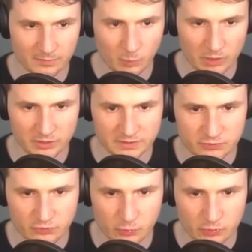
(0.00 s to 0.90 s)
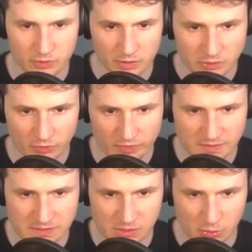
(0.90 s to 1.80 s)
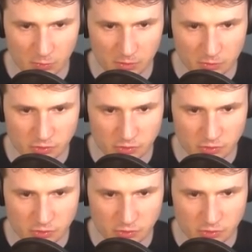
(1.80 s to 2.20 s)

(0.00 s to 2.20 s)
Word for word: where is food? So this is a no-go